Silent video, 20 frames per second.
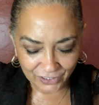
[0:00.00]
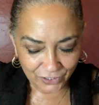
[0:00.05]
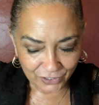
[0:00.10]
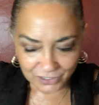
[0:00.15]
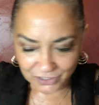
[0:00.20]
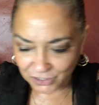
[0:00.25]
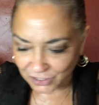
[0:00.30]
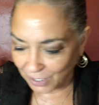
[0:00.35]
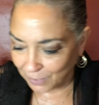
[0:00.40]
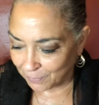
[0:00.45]

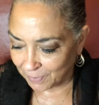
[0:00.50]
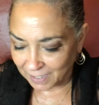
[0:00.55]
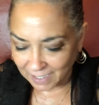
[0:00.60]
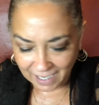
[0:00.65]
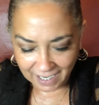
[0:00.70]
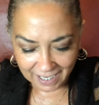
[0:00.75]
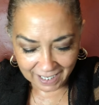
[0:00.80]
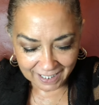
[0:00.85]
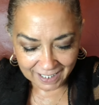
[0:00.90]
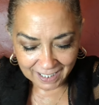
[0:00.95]
Look,
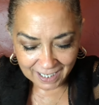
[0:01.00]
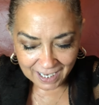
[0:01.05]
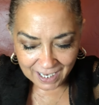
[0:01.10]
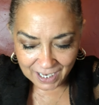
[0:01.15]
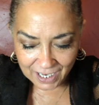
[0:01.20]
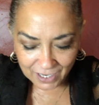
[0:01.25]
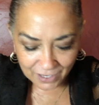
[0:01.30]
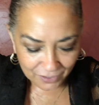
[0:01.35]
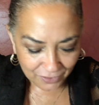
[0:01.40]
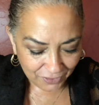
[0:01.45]
Gemini,
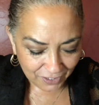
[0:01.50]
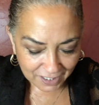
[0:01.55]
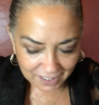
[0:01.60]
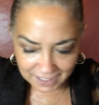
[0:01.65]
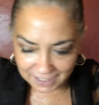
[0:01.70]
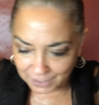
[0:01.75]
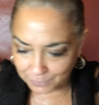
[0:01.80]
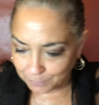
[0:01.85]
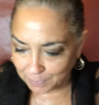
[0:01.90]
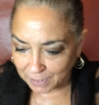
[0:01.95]

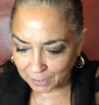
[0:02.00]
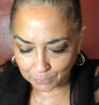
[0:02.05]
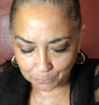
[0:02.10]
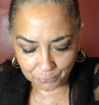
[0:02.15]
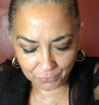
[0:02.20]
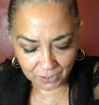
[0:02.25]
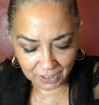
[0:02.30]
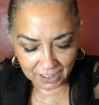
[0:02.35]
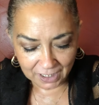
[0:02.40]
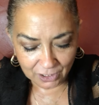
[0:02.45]
this has been a
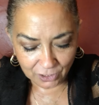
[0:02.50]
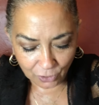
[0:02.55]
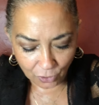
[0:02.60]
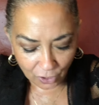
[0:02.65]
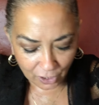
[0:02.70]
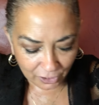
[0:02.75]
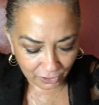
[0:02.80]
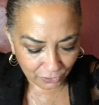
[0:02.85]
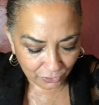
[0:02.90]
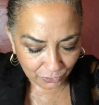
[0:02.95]
pretty
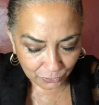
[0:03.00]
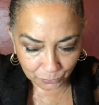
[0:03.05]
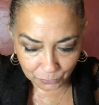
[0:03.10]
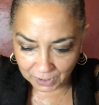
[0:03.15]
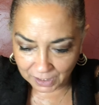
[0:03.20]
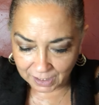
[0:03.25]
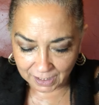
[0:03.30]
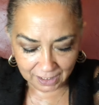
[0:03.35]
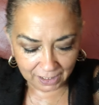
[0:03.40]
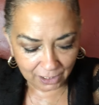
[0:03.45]
darn good
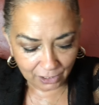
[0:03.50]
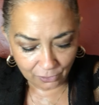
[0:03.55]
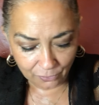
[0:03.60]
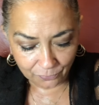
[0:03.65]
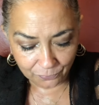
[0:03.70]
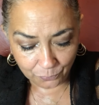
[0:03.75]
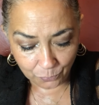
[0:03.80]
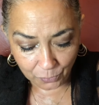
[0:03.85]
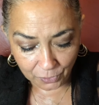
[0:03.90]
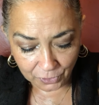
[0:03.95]
reading
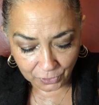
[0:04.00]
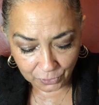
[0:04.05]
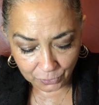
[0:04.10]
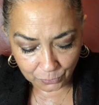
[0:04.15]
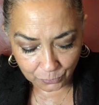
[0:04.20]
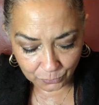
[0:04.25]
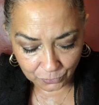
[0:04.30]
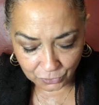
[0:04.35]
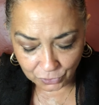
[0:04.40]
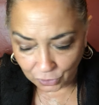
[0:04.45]
here for
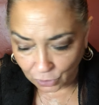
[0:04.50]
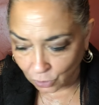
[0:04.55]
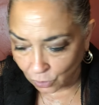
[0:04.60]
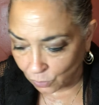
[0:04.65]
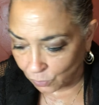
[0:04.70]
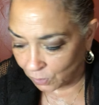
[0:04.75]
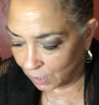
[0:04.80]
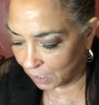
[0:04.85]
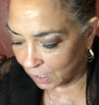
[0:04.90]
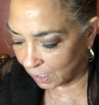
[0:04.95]
you.
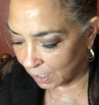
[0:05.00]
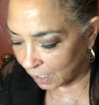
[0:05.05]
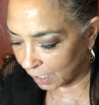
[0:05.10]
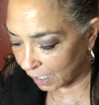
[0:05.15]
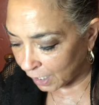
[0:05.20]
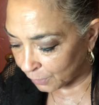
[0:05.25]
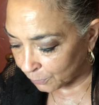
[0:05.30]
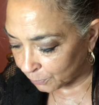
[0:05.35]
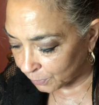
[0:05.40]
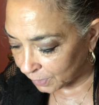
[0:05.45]
So
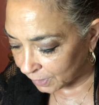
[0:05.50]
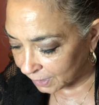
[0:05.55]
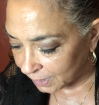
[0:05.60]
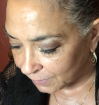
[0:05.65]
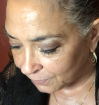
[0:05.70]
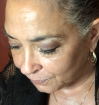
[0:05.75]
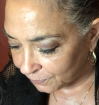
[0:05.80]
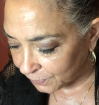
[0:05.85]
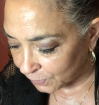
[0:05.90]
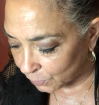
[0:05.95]
I
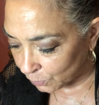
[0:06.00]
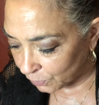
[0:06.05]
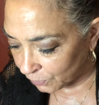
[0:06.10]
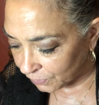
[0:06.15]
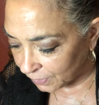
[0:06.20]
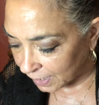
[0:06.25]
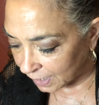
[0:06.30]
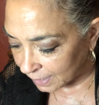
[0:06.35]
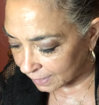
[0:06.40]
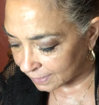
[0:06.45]
really feel
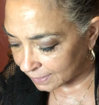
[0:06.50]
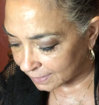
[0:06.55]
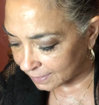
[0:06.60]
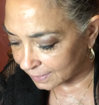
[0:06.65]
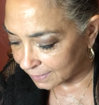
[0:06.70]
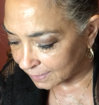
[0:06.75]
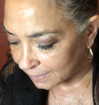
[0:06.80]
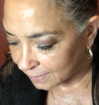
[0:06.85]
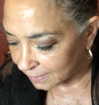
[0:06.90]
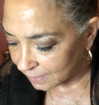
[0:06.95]

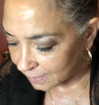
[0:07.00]
that